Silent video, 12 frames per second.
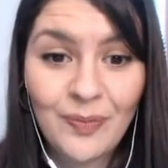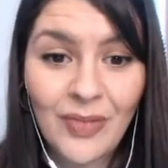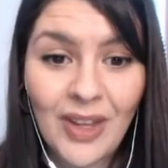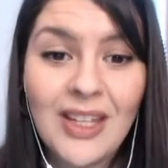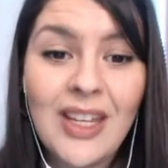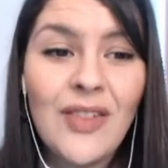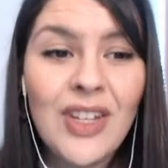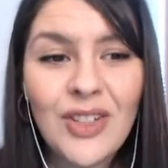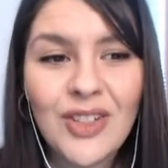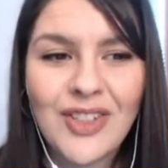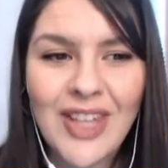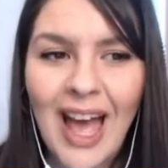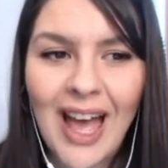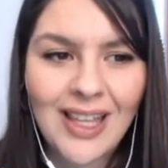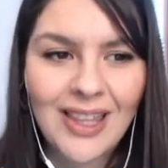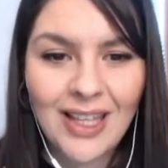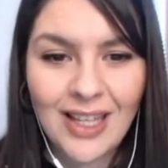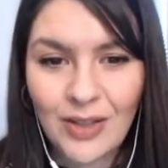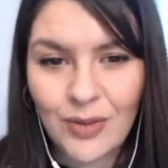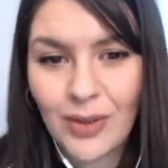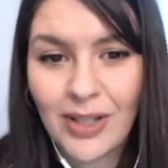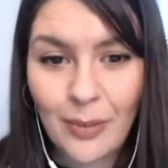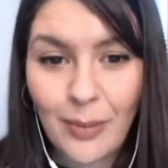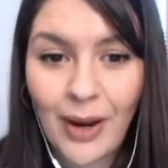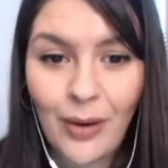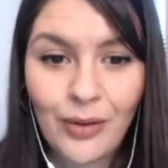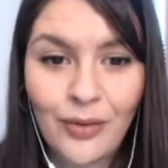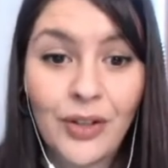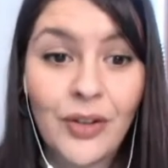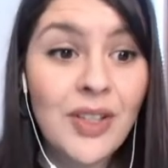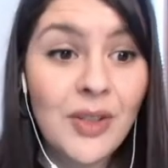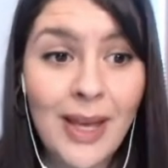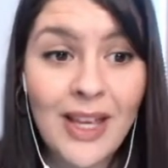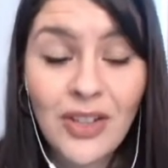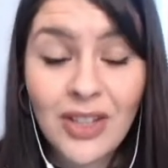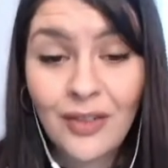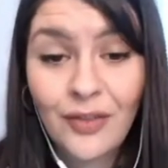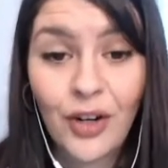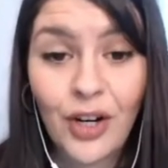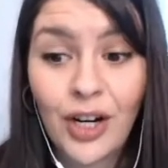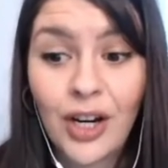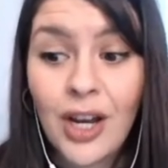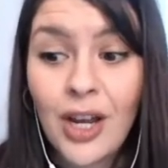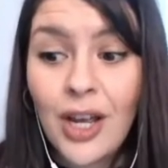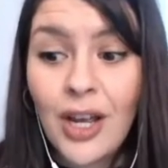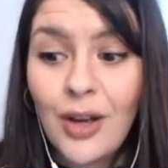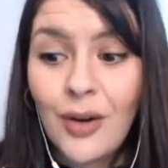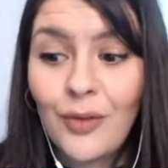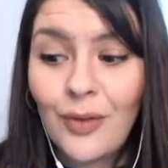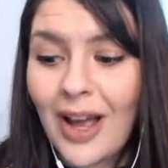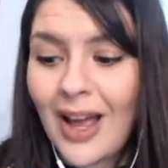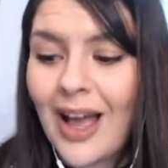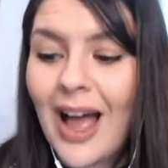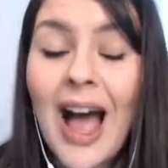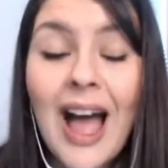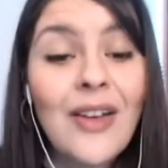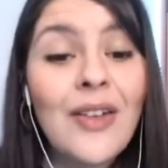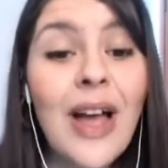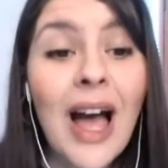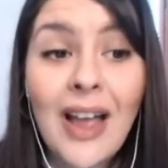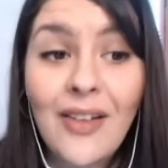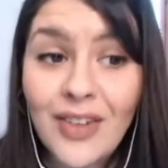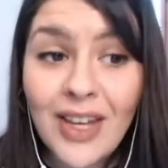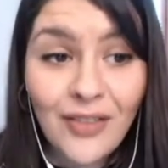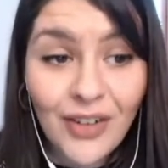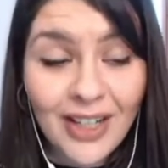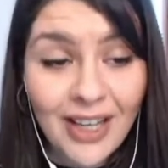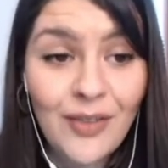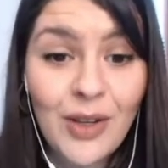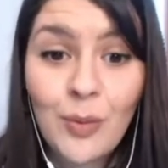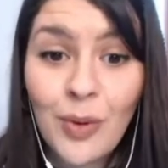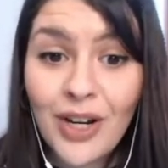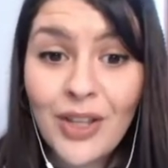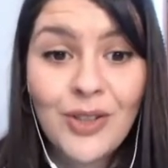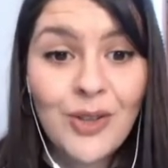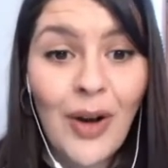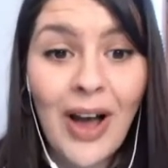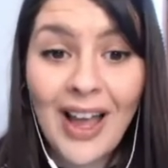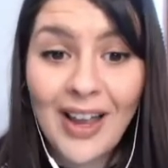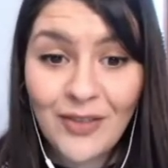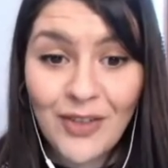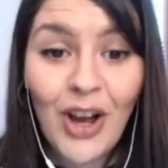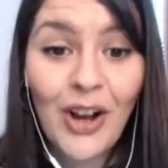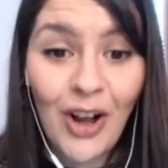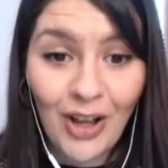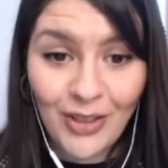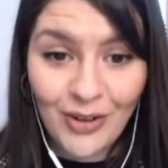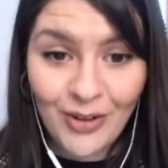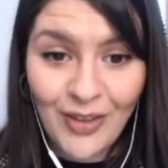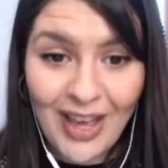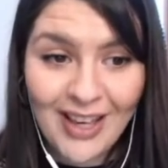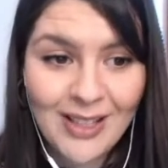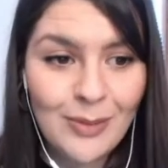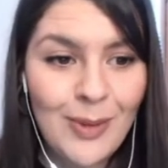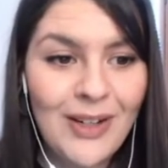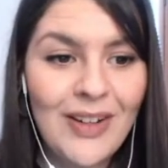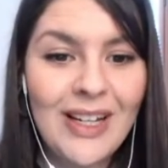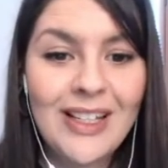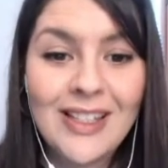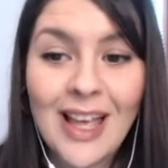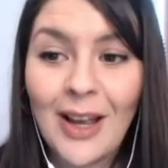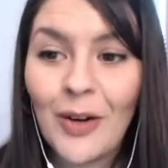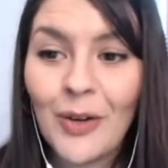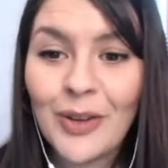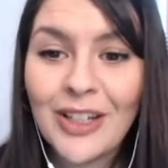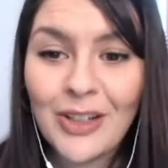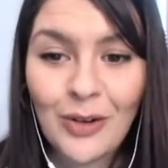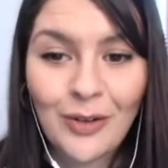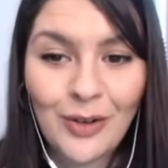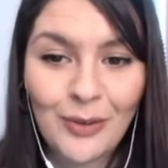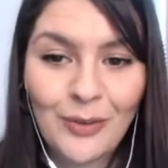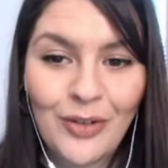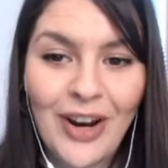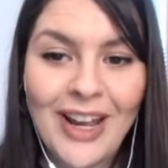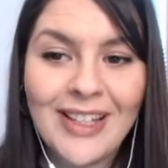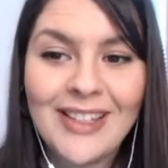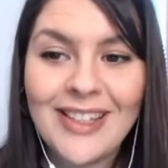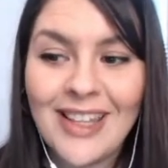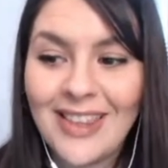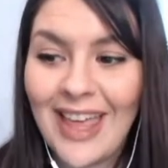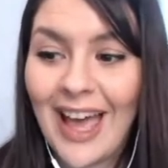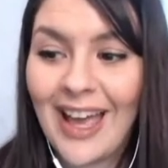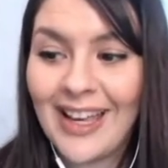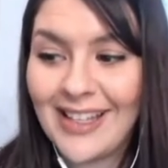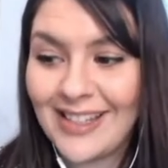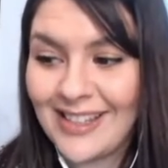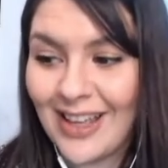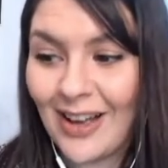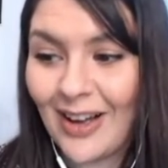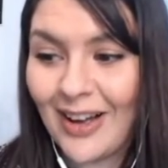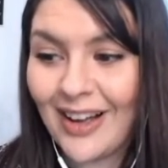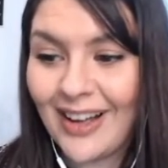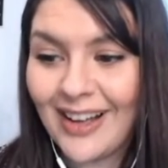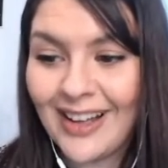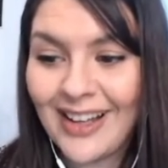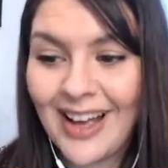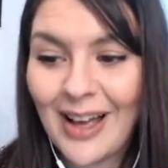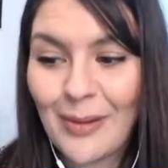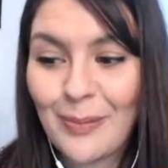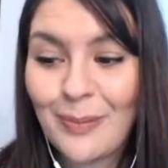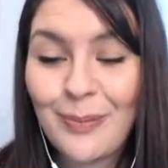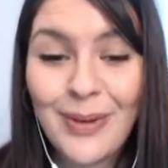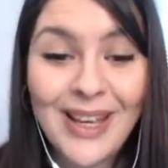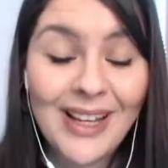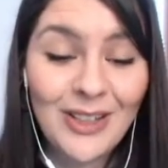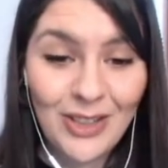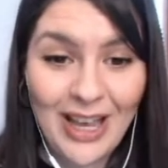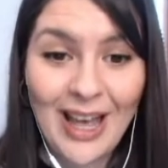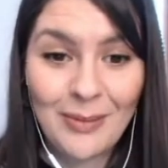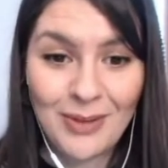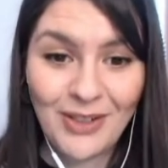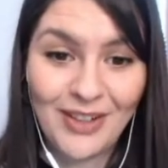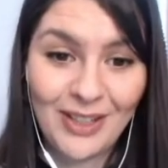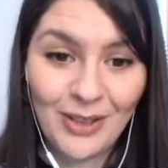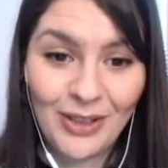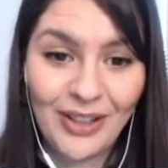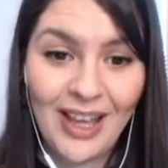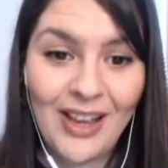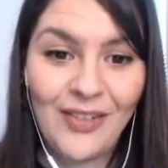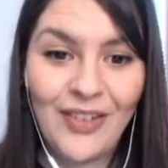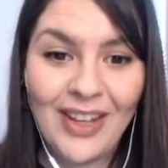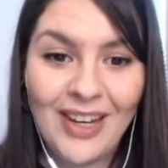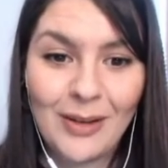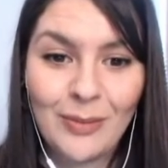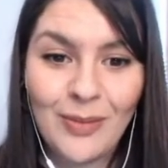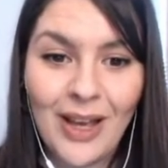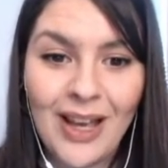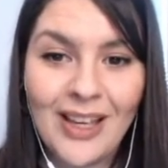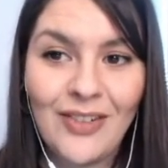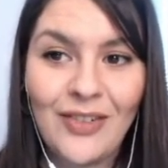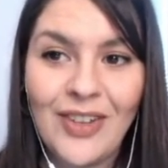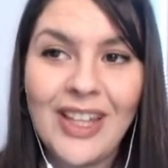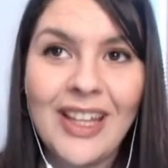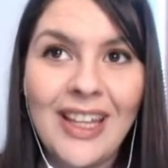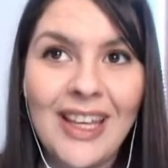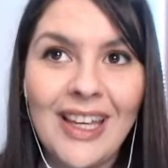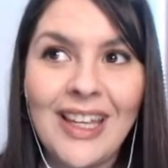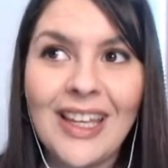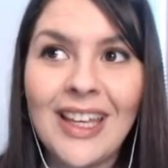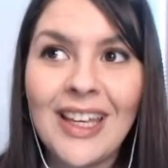And even just that, I think, is really powerful, especially for uh, I, I've never given birth, so I've not gone through that experience. I only know from friends that that is a, a big chapter in your life. And I'm, I feel like